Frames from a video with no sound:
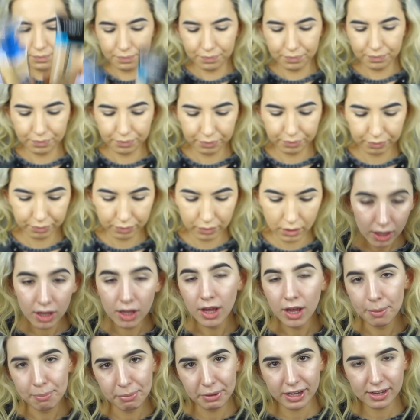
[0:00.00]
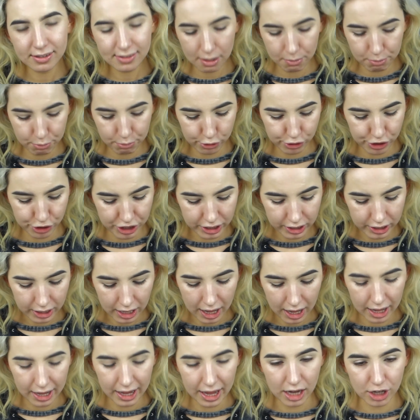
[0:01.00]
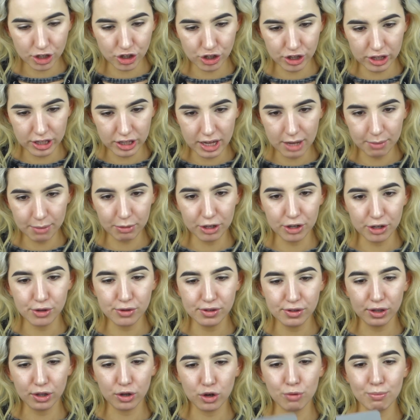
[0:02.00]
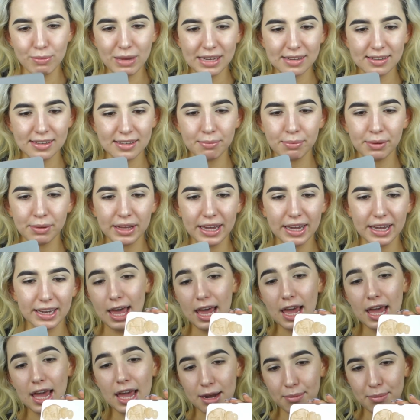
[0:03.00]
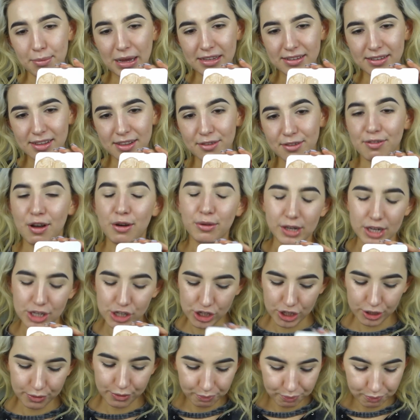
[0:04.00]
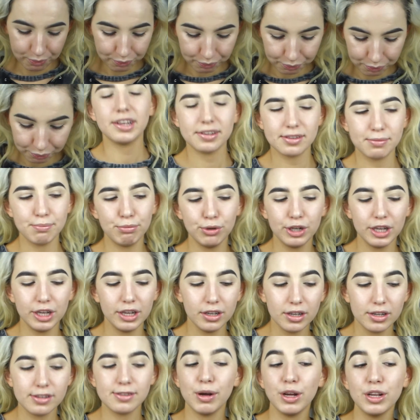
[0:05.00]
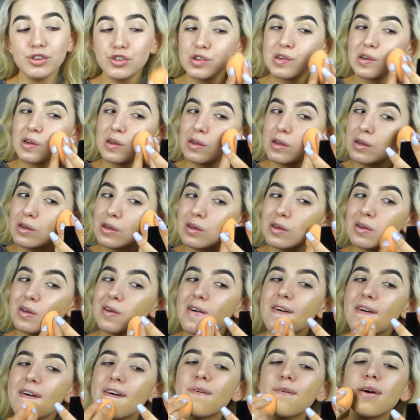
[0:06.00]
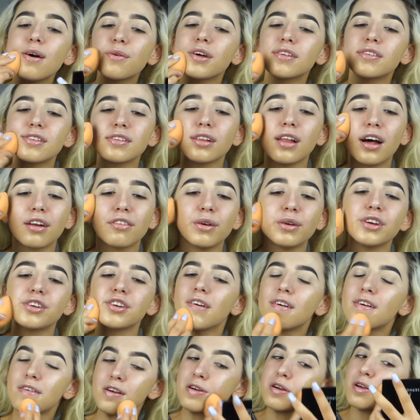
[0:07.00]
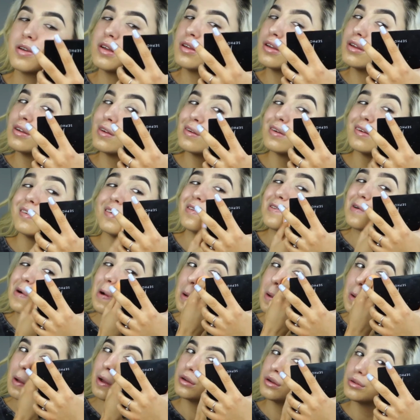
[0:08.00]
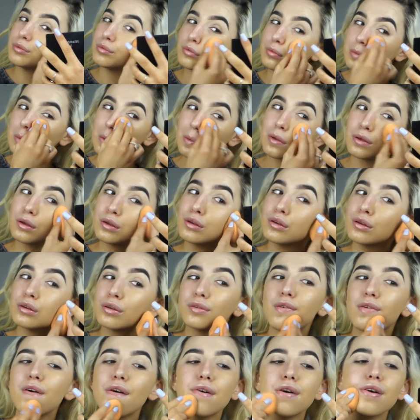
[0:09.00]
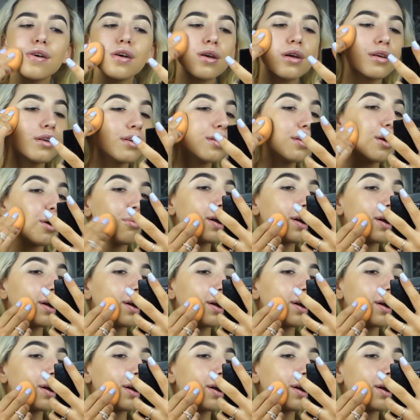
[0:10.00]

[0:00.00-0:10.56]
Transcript: Skin. Because I'm bougie, I actually am gonna use a little mixing plate and mix in the foundation. To apply, I am gonna be using my Real Techniques Beauty Sponge.